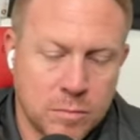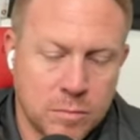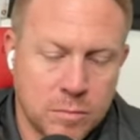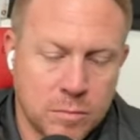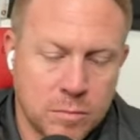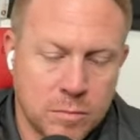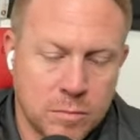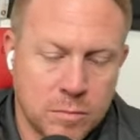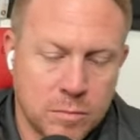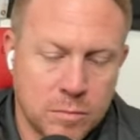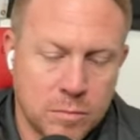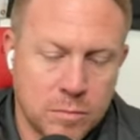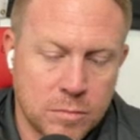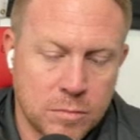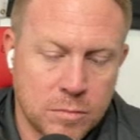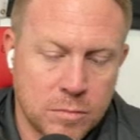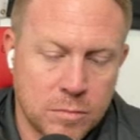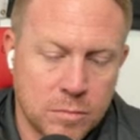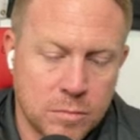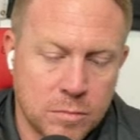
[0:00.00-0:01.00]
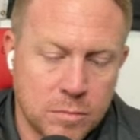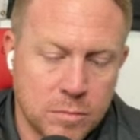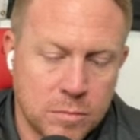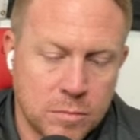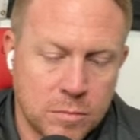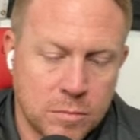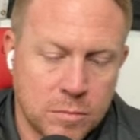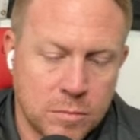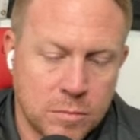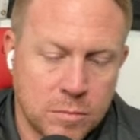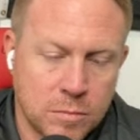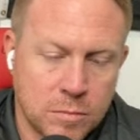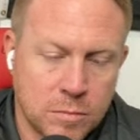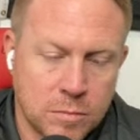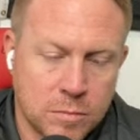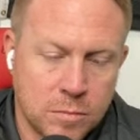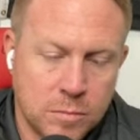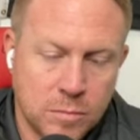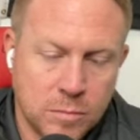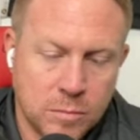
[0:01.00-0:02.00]

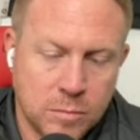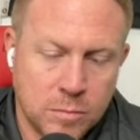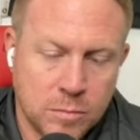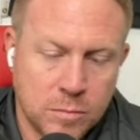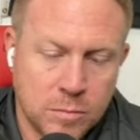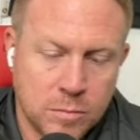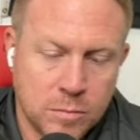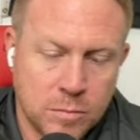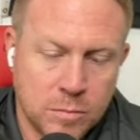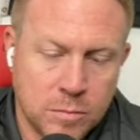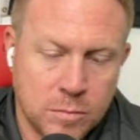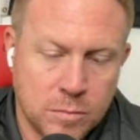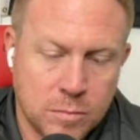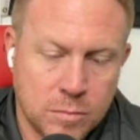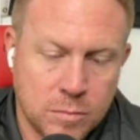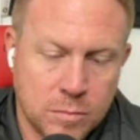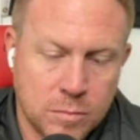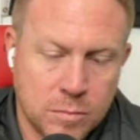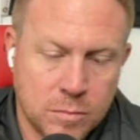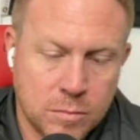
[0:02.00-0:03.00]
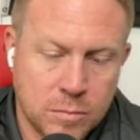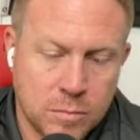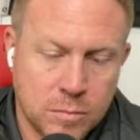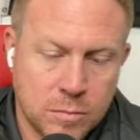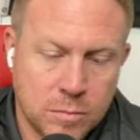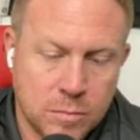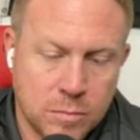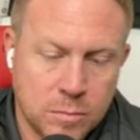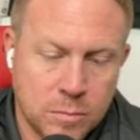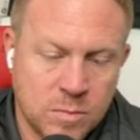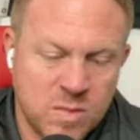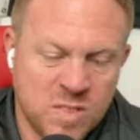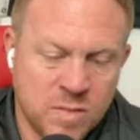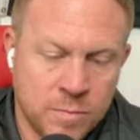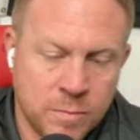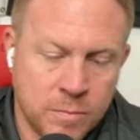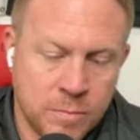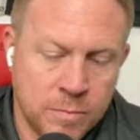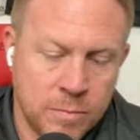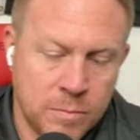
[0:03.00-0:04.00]

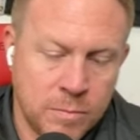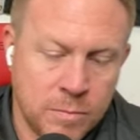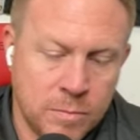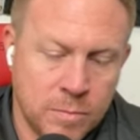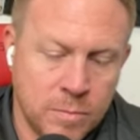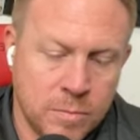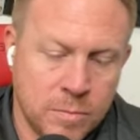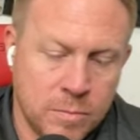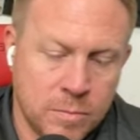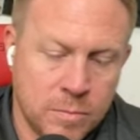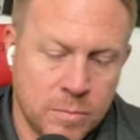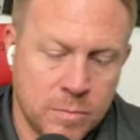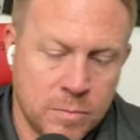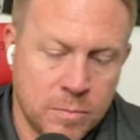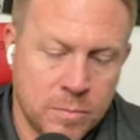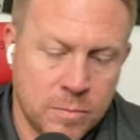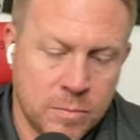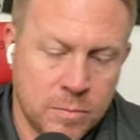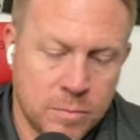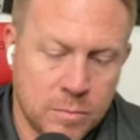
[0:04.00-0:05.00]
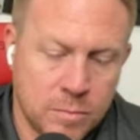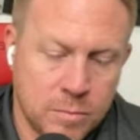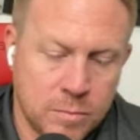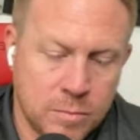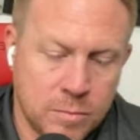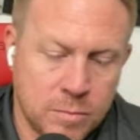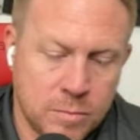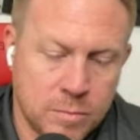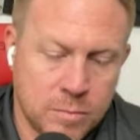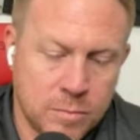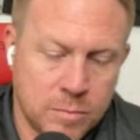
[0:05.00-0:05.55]
No words are spoken by the person on screen.